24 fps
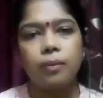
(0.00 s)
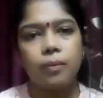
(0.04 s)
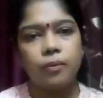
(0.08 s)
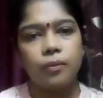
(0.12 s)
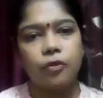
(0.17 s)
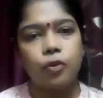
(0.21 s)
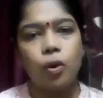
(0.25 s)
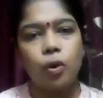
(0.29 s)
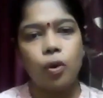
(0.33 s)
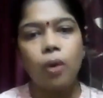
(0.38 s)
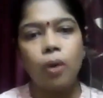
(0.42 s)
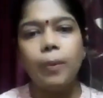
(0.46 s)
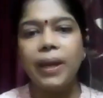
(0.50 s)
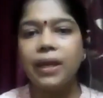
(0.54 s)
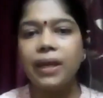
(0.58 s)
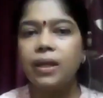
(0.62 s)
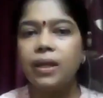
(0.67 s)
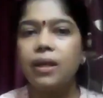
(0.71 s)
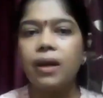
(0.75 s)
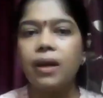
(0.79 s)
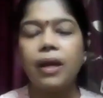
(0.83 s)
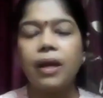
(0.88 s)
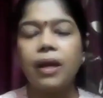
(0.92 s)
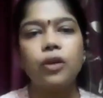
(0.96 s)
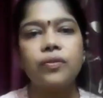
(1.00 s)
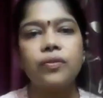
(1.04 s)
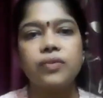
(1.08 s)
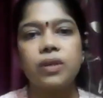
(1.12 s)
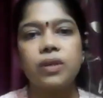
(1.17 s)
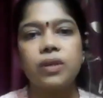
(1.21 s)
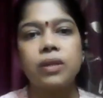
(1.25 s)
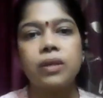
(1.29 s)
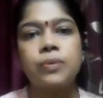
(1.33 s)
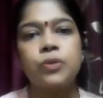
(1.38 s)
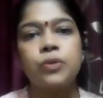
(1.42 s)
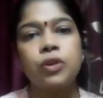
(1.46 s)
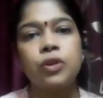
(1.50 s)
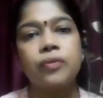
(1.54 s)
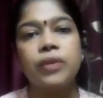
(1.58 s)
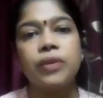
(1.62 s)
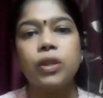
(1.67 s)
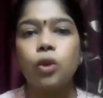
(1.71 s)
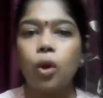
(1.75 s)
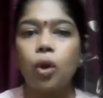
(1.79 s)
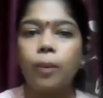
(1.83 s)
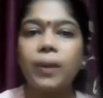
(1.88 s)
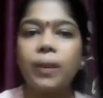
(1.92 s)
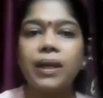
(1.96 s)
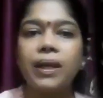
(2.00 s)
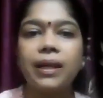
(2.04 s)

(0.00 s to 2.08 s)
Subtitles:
form any kind of sculpture with normal